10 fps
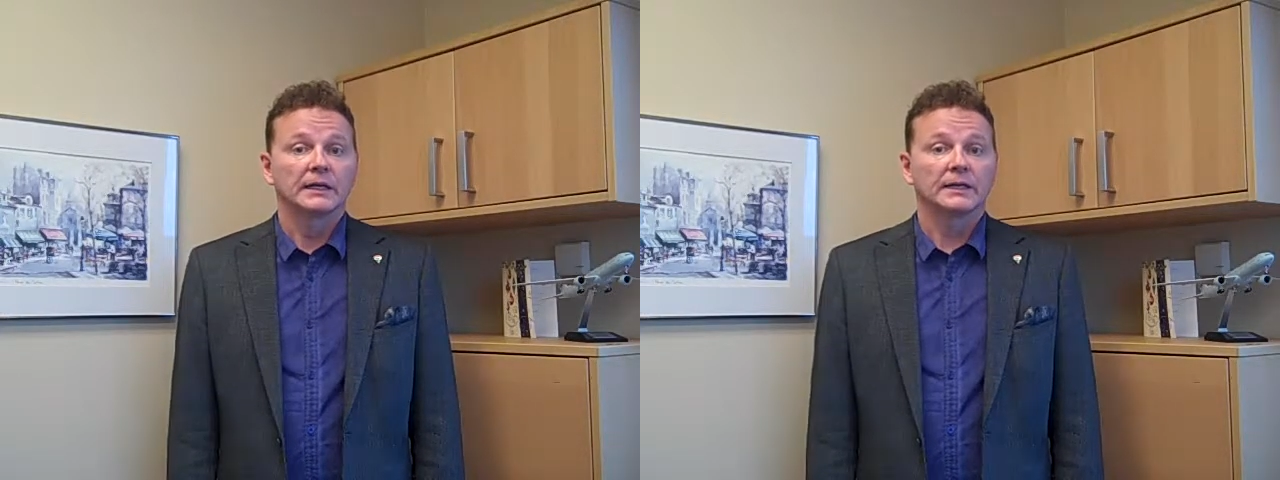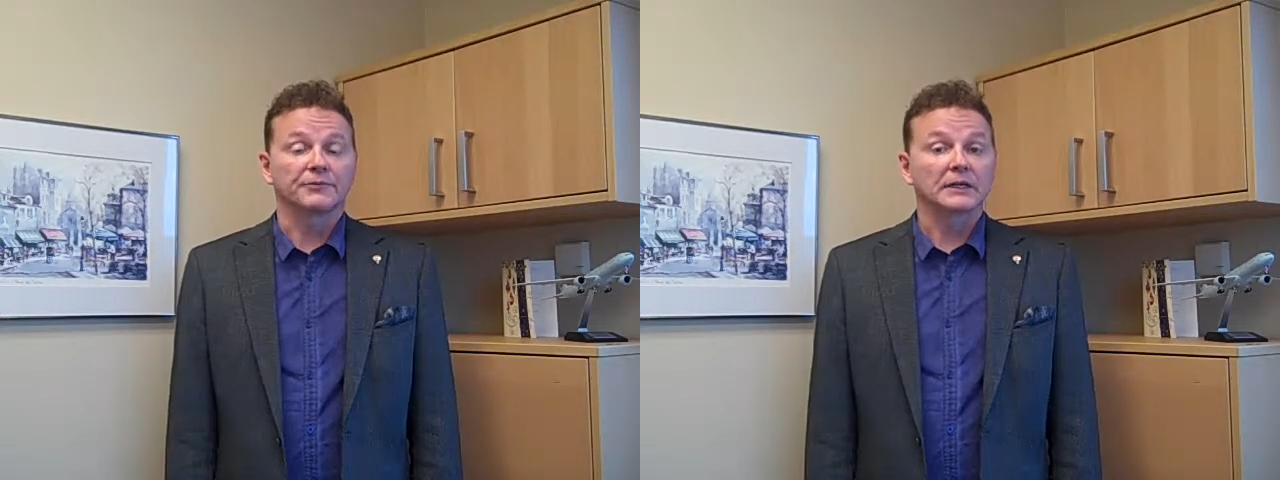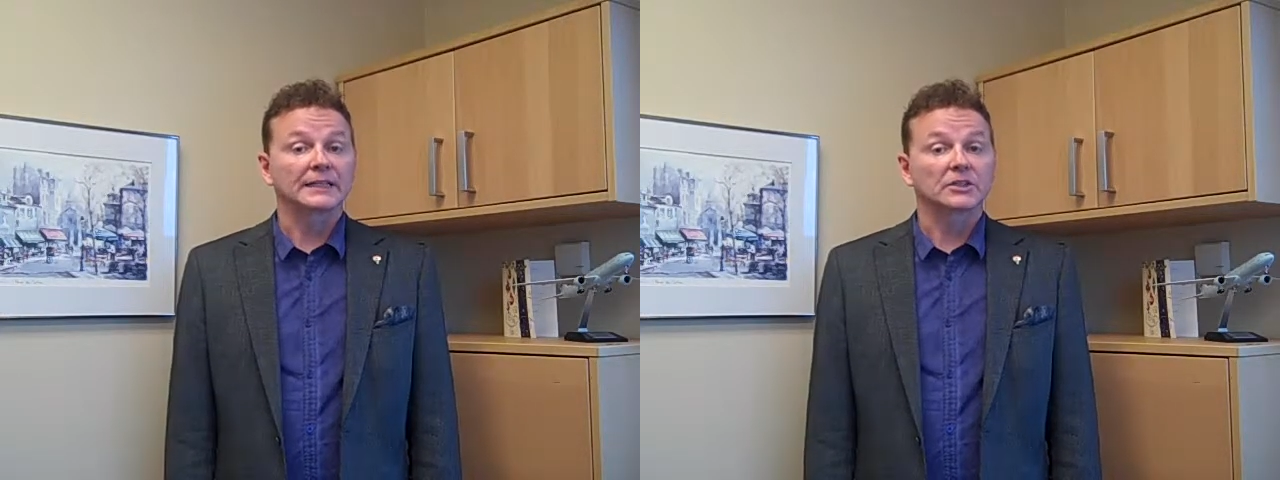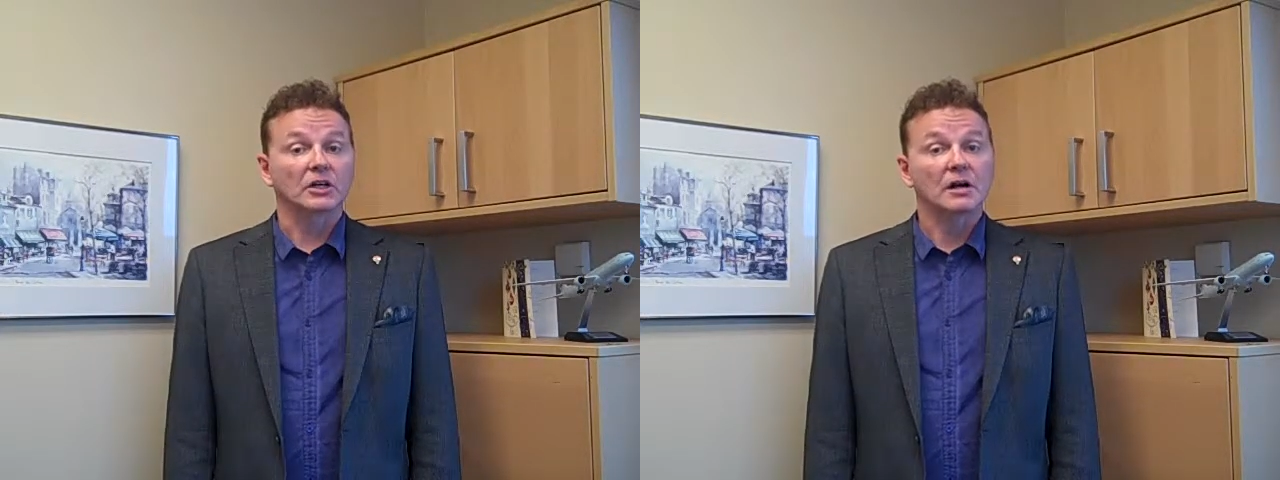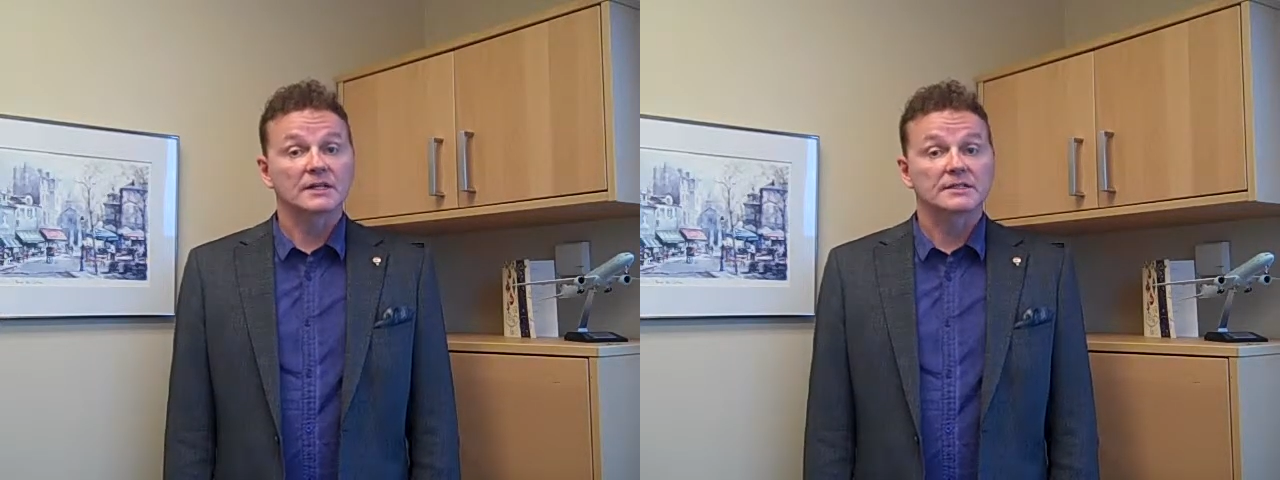If you'd like to
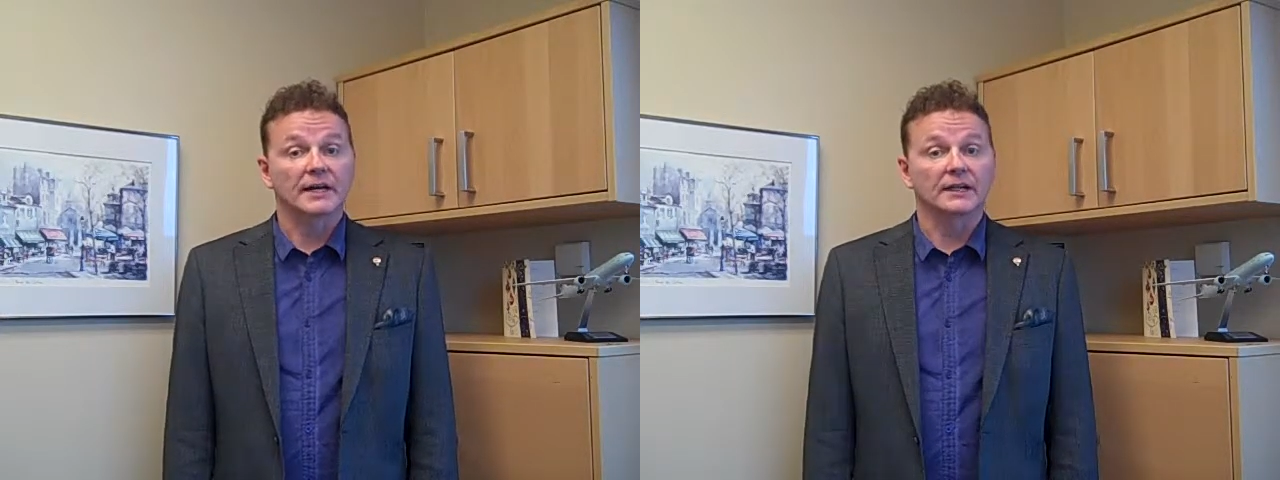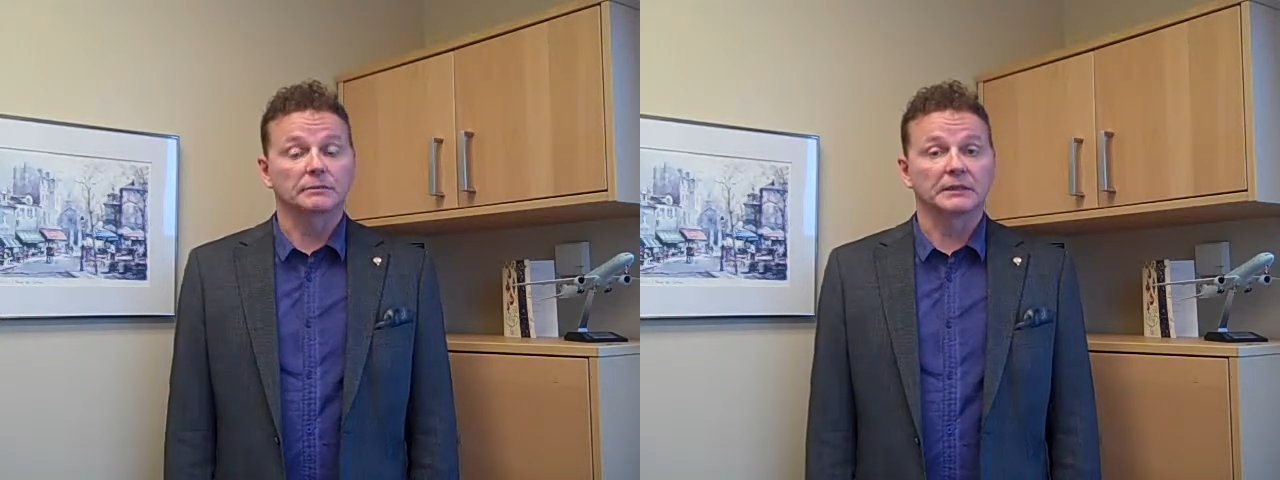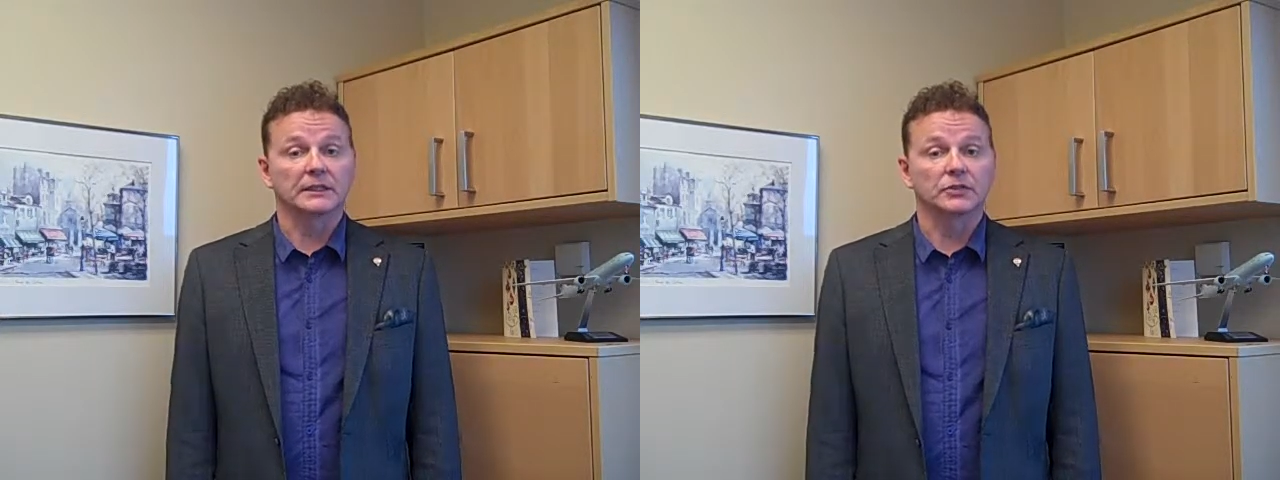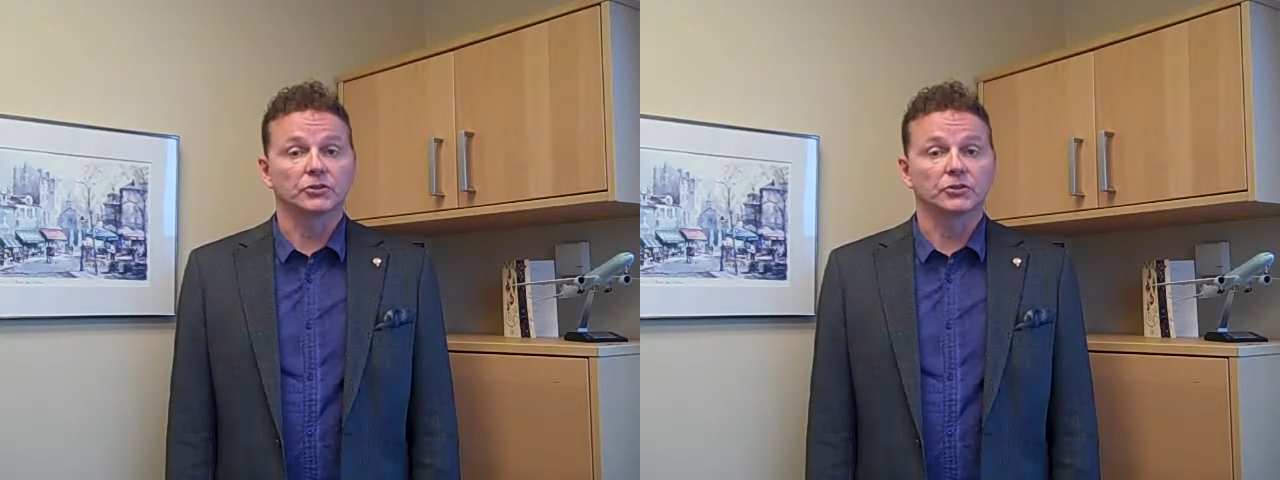contact me,